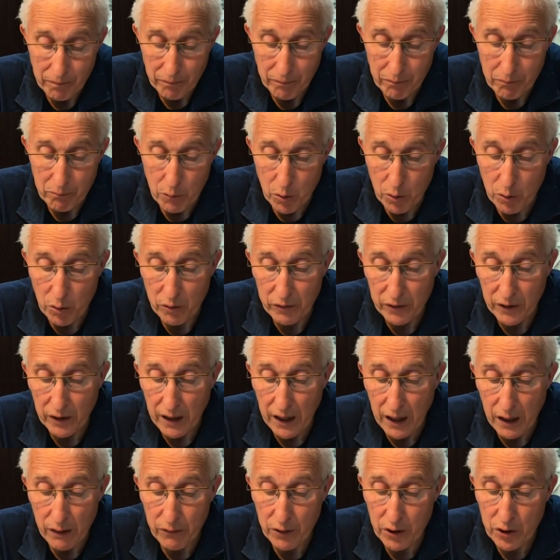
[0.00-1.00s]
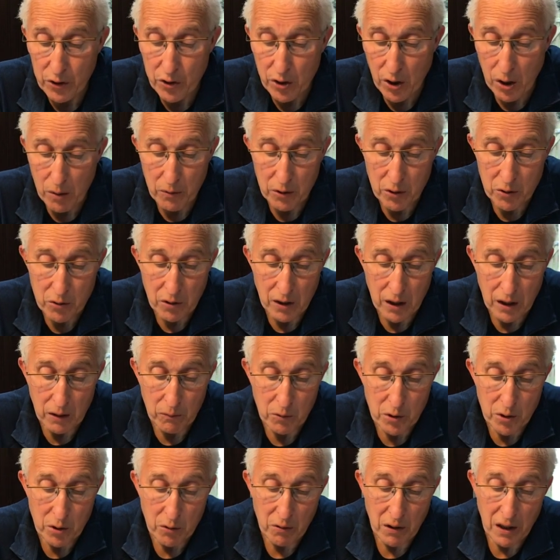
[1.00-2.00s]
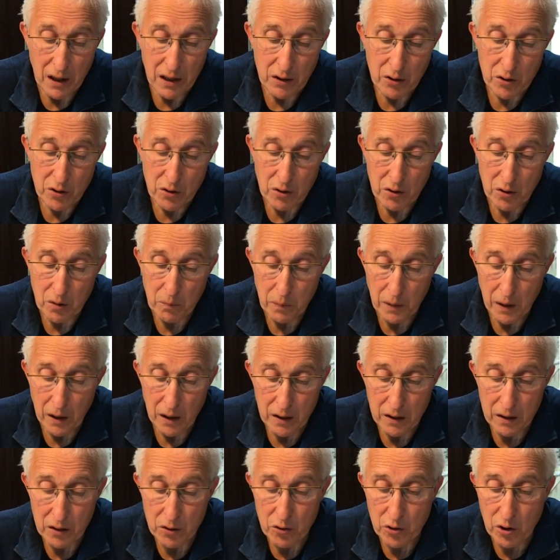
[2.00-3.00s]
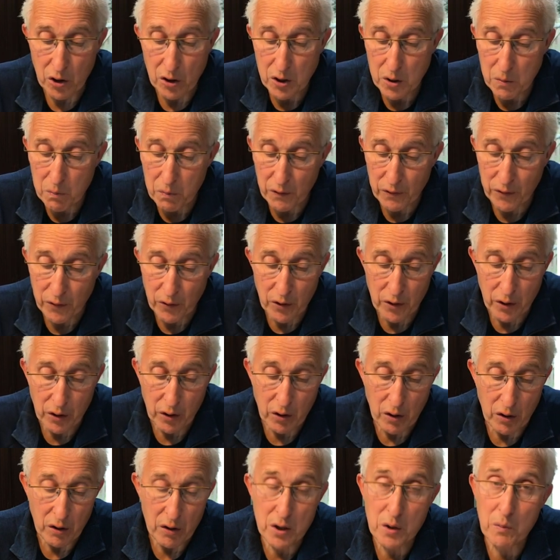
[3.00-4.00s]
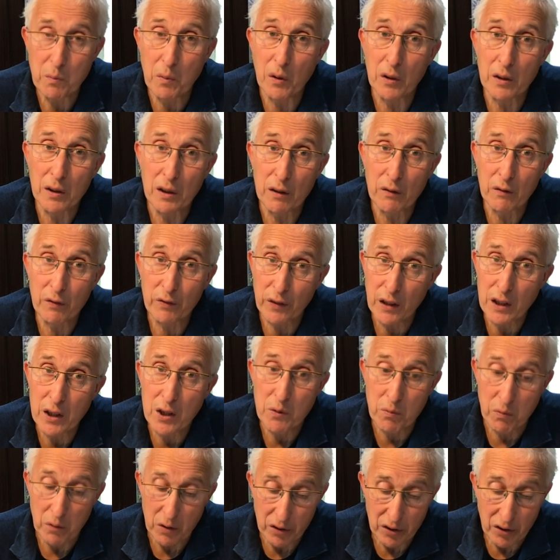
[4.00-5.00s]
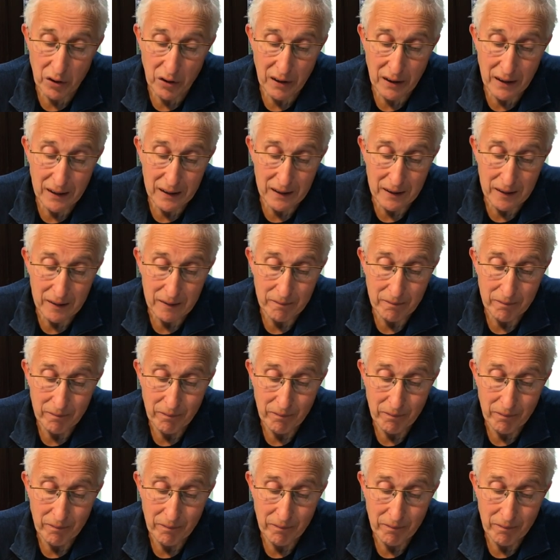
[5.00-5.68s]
Moreover, every German train was arranged to depart just before the corresponding French one got in,